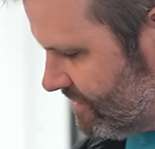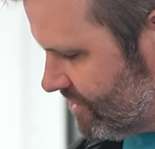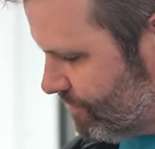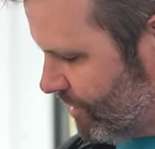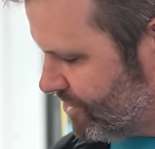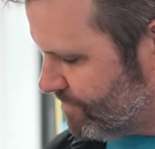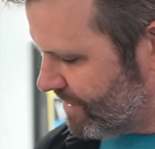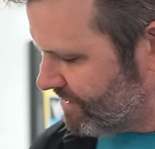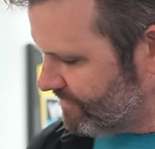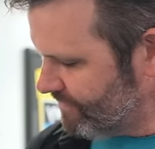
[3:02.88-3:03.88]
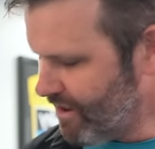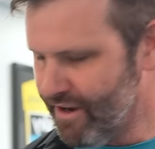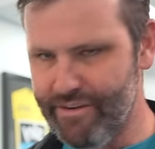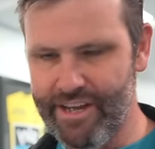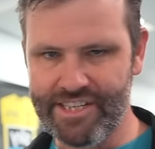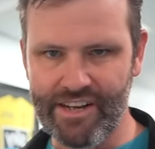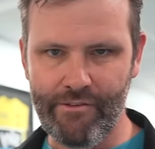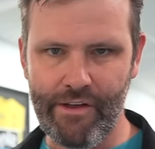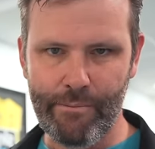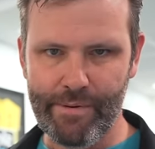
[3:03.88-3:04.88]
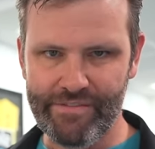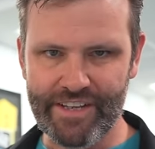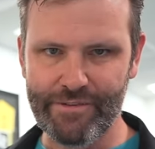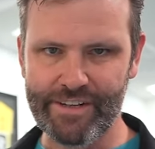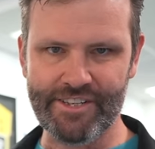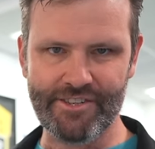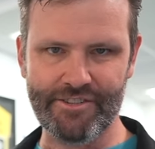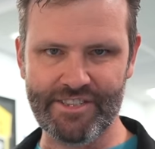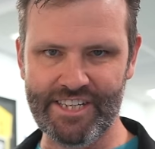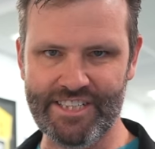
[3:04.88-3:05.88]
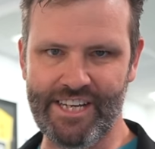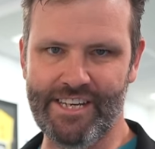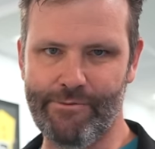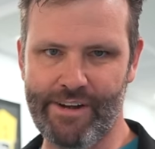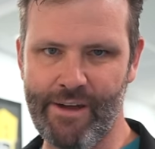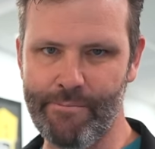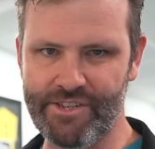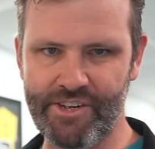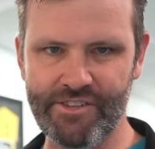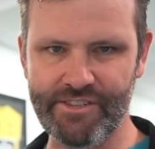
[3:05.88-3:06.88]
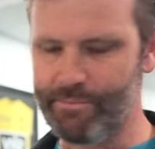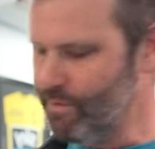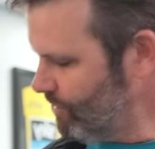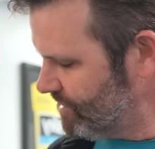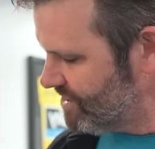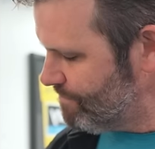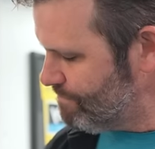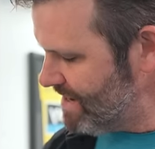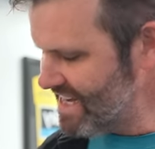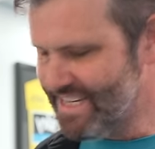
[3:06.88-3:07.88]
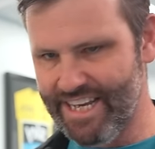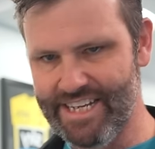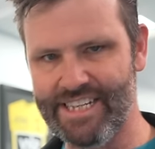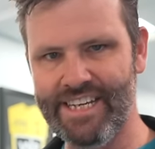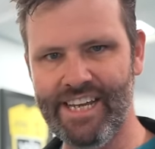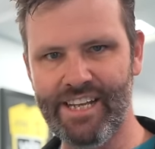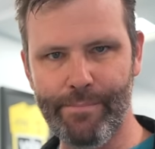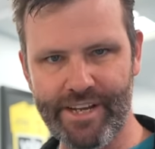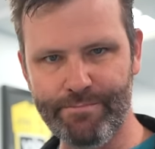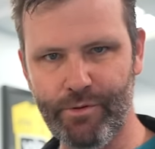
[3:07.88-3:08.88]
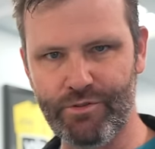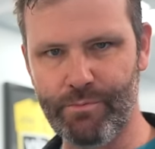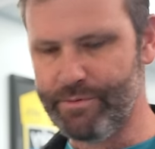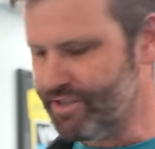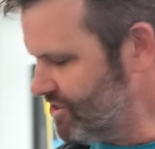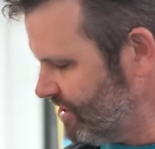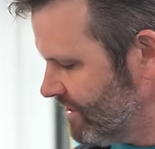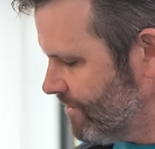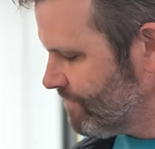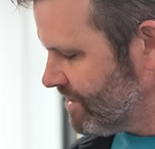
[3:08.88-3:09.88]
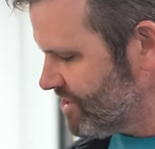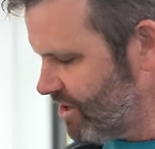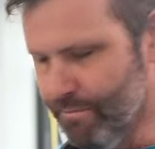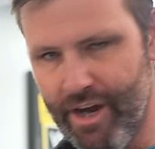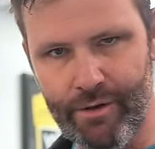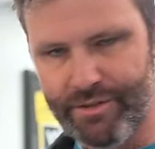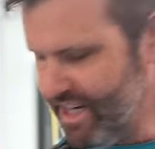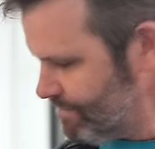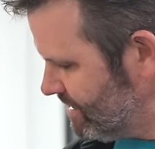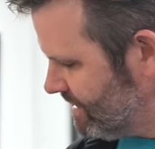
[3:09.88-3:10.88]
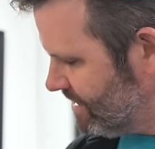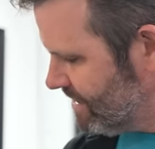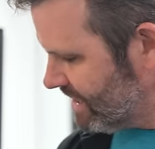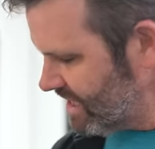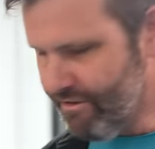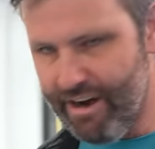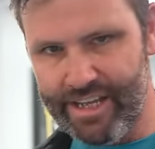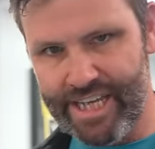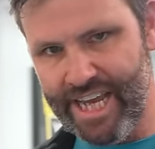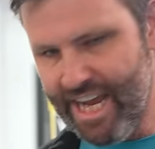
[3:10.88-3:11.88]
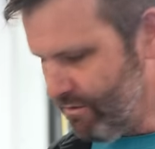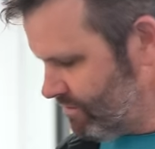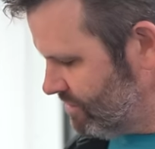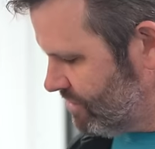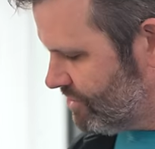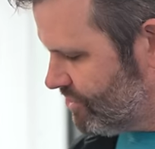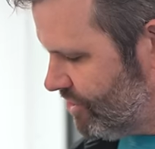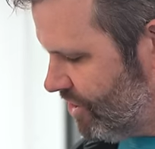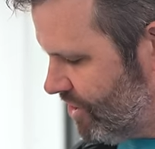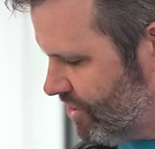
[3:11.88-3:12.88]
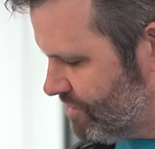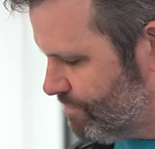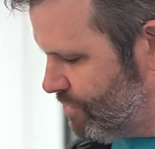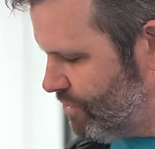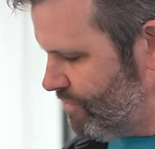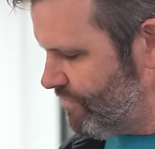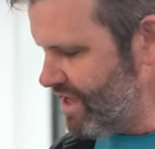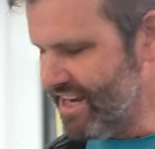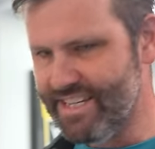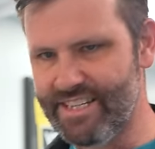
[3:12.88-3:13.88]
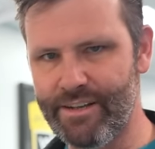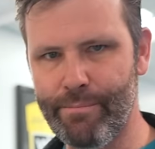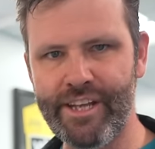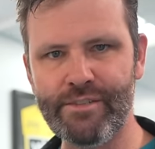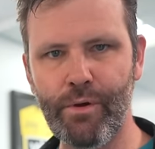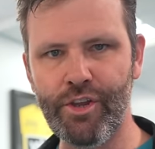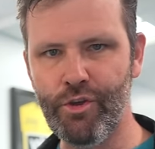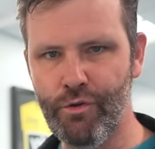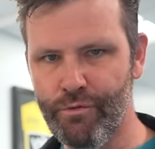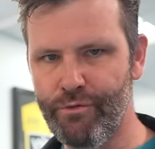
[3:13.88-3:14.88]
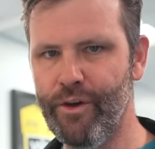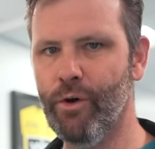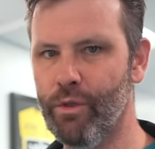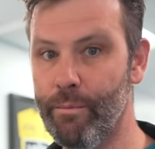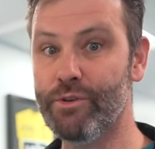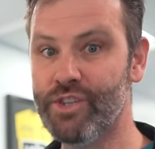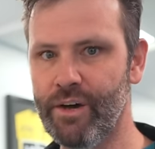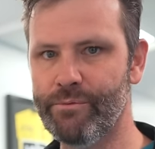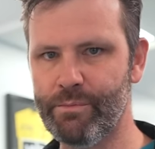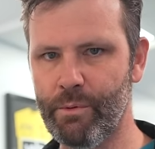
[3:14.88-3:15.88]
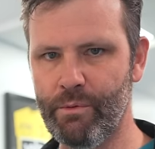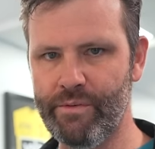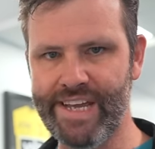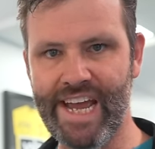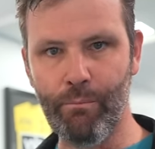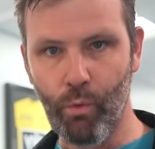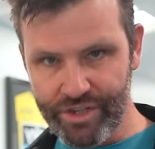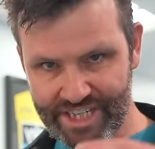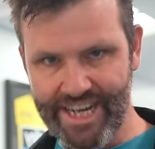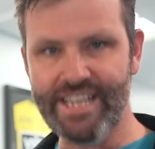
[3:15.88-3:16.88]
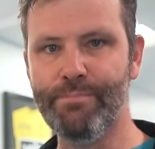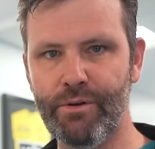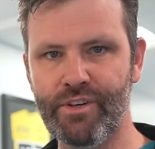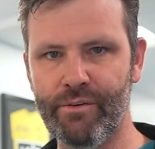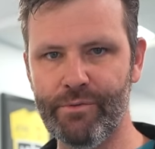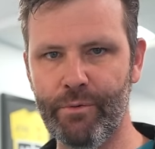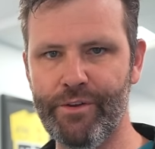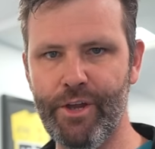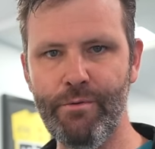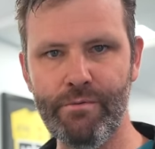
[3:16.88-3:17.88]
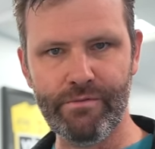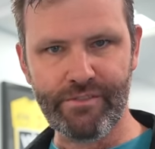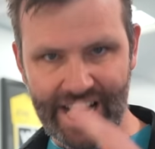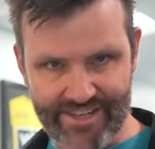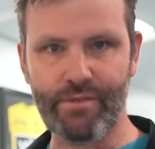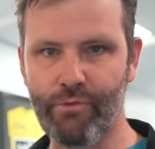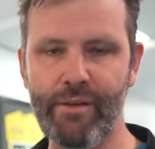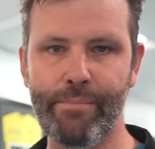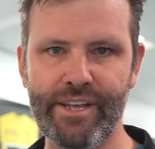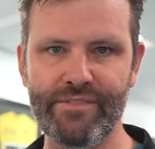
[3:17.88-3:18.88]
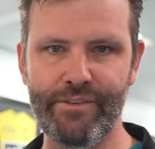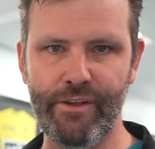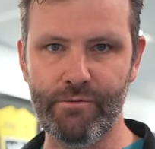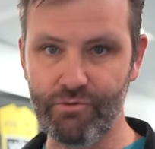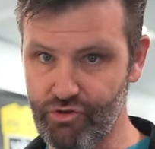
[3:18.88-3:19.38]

Shimano spent 5 years developing this thing that's got 16 different hand positions, and we want to meet it in the best possible position. So my little tip, get your Allen key out. Just move this into the place where you feel the most comfortable with it. And once it is most comfortable for you, that's the right place for you.